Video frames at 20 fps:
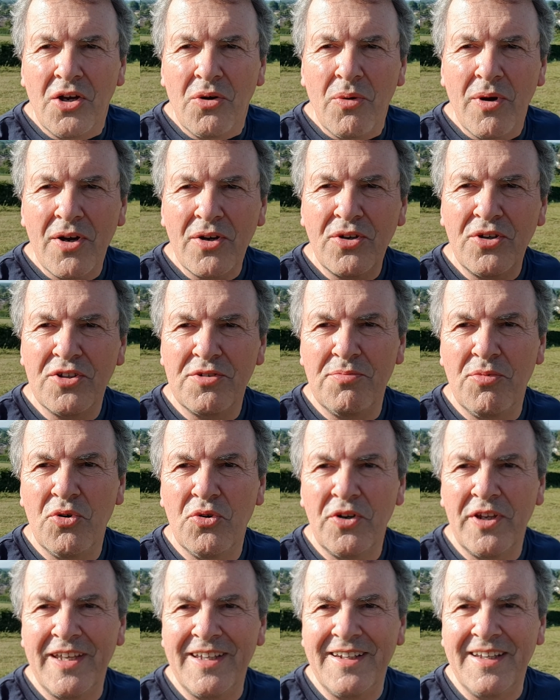Well, good
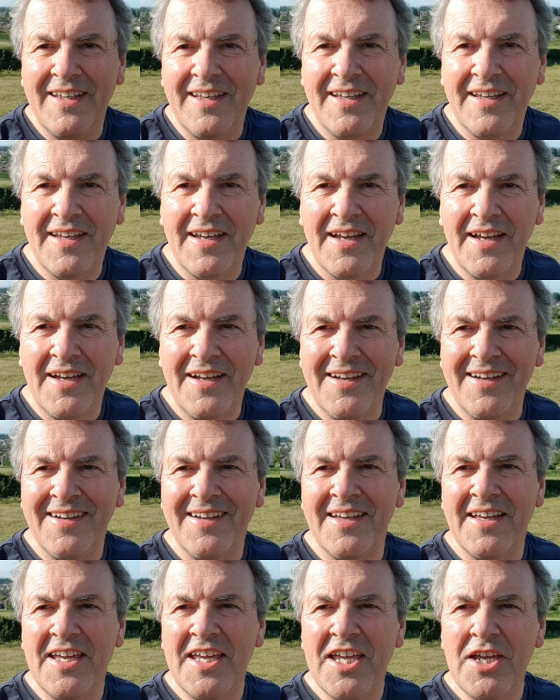morning. Uh,
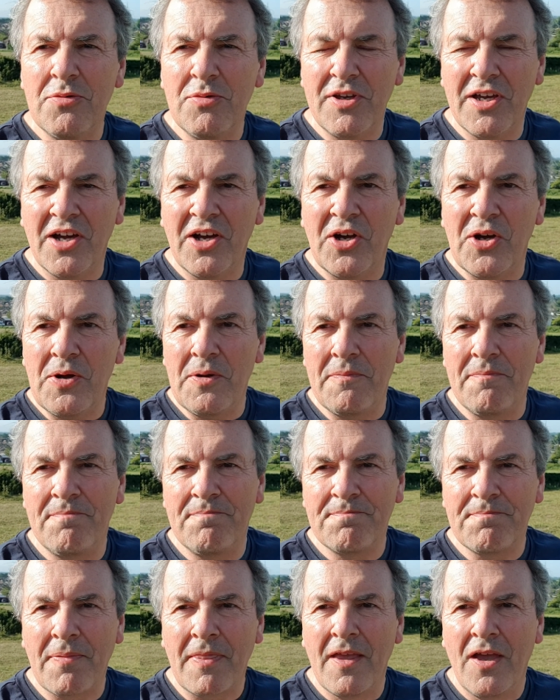here we are
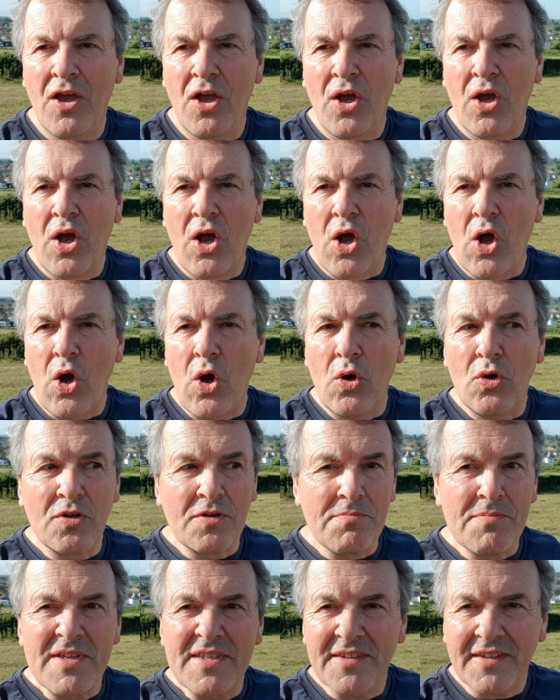
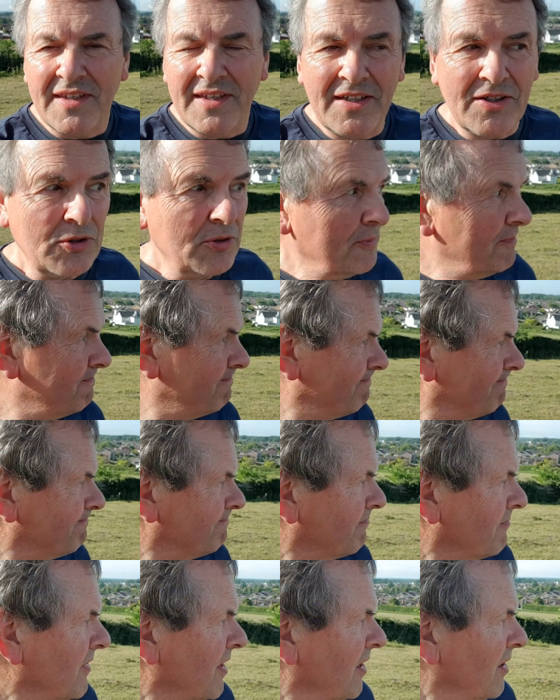on Misk Hill.
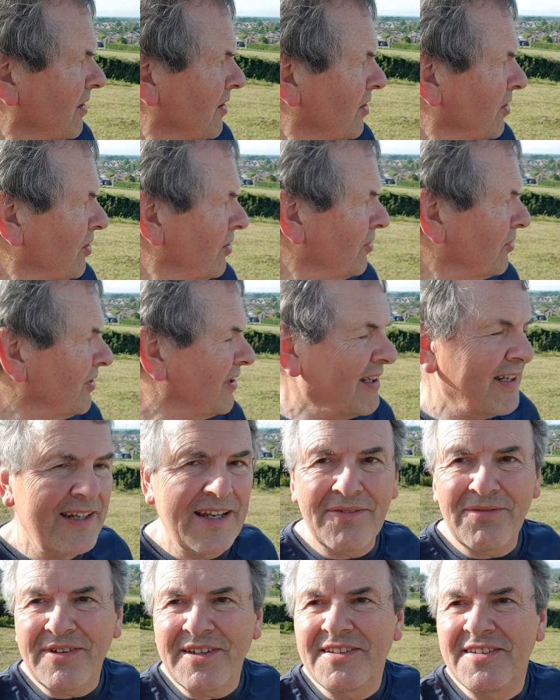Looking
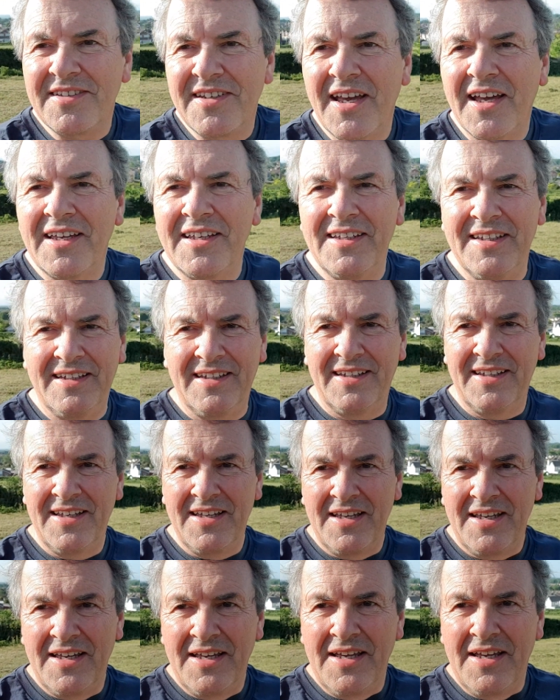lovely today.
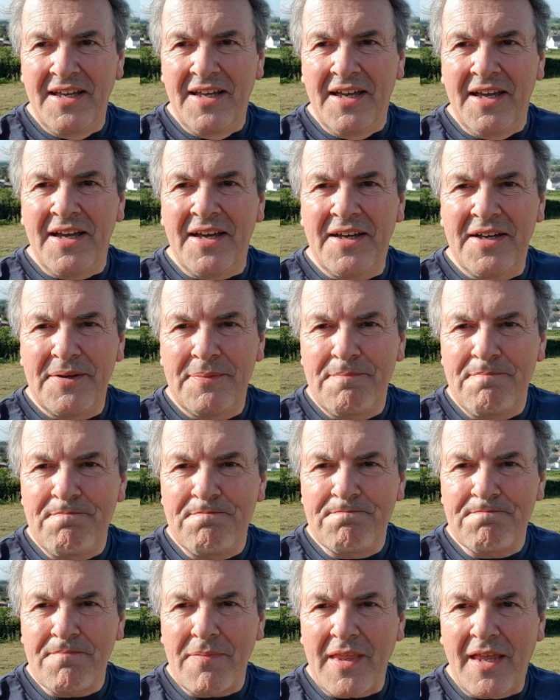Um,
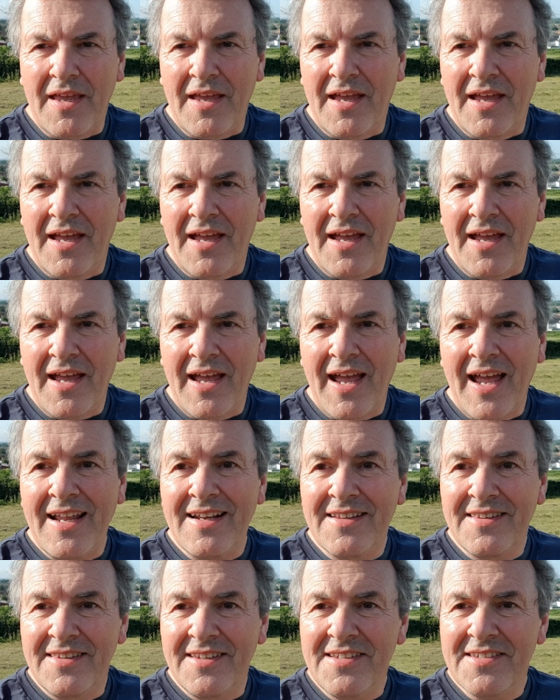
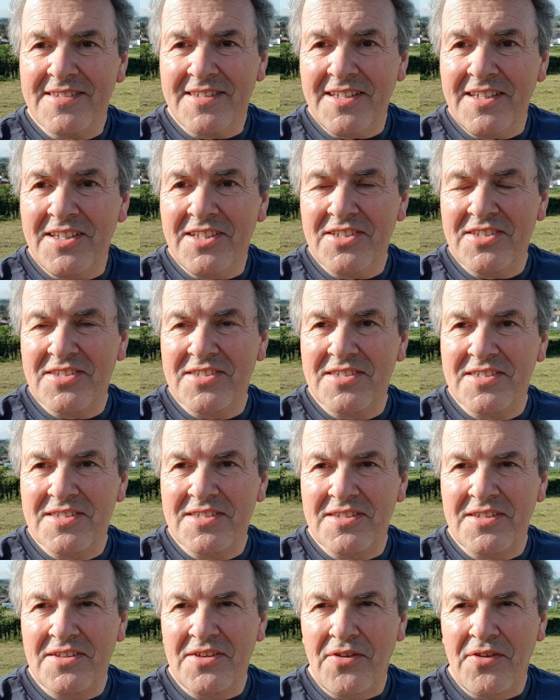and this is